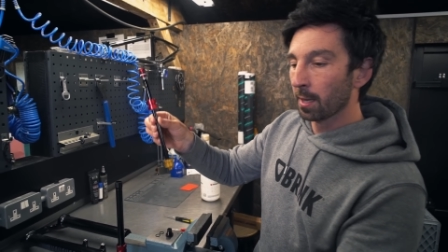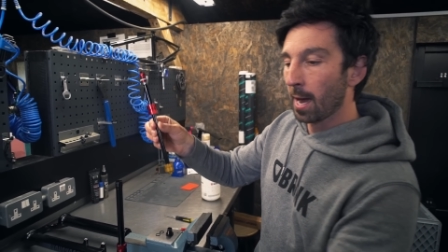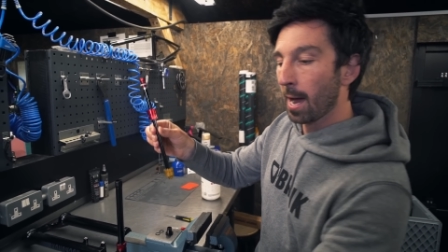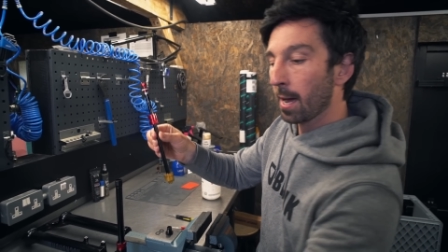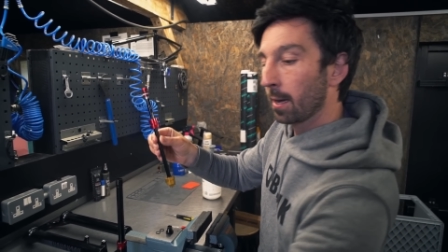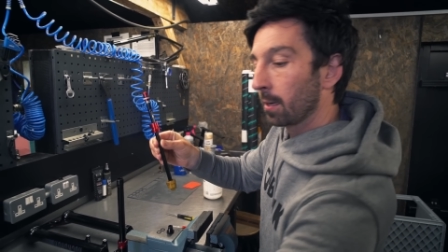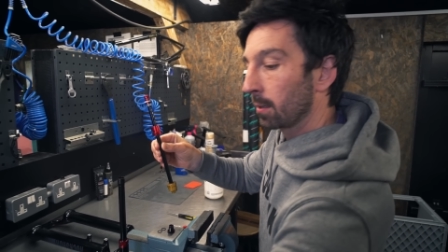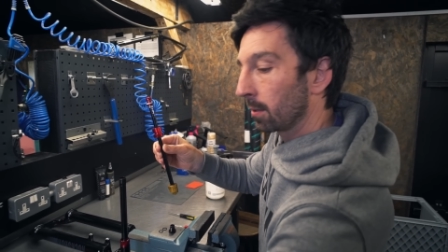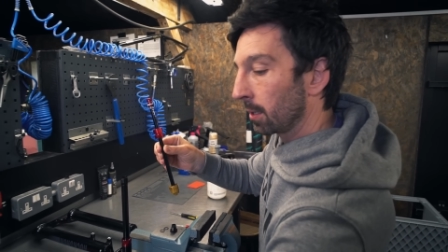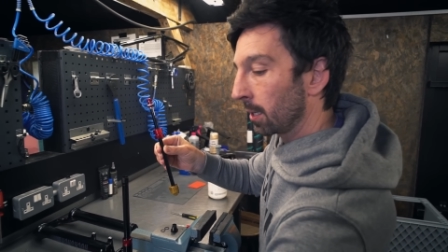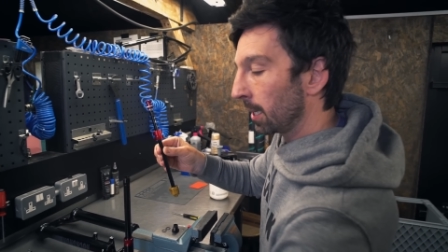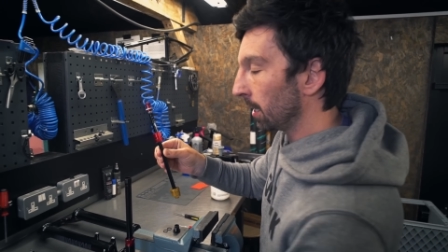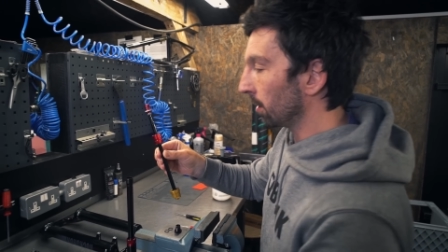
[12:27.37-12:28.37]
that
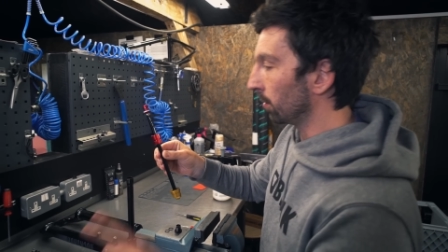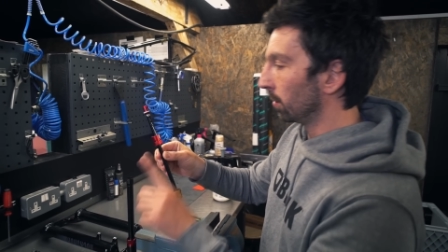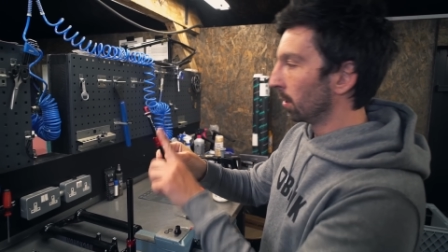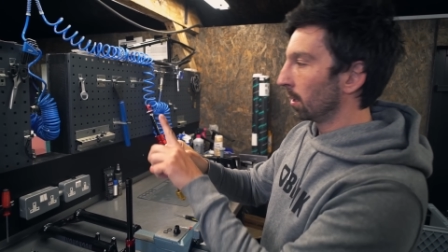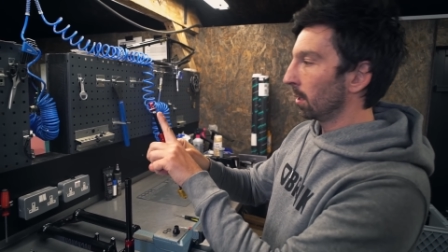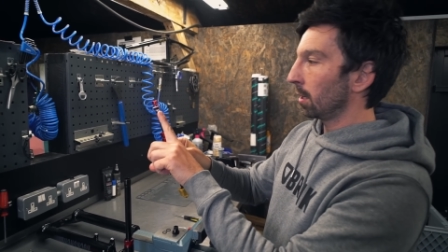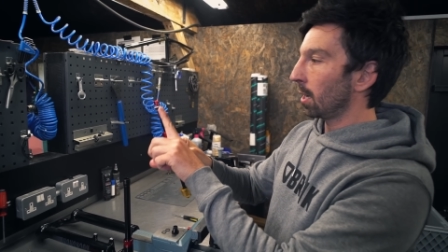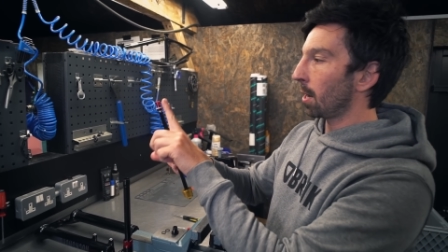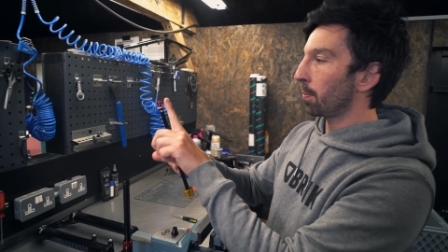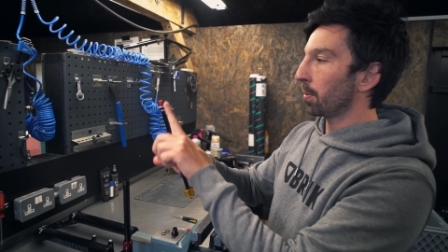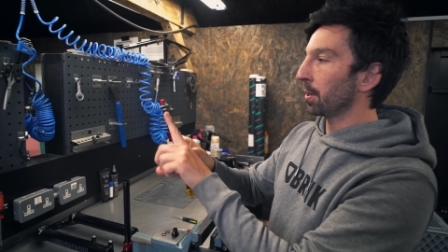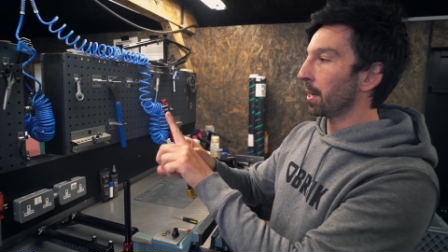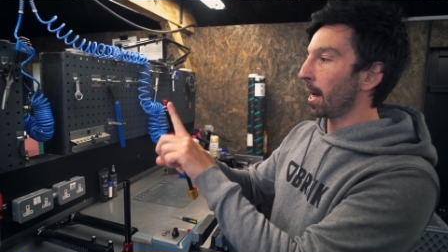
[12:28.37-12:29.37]
needle
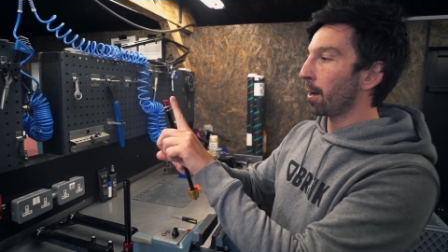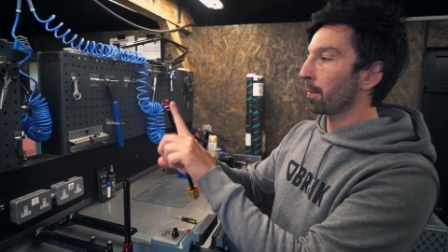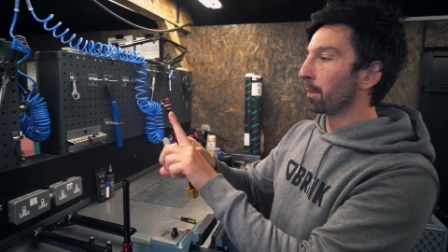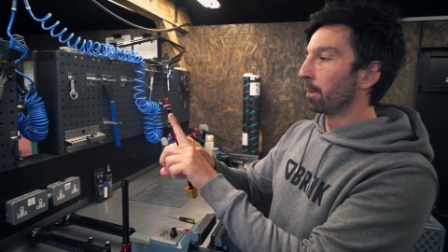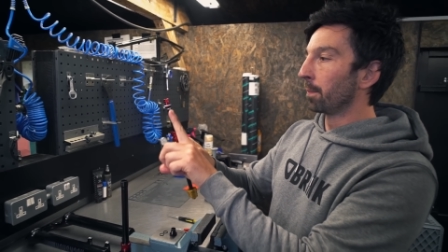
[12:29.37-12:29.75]
up and down.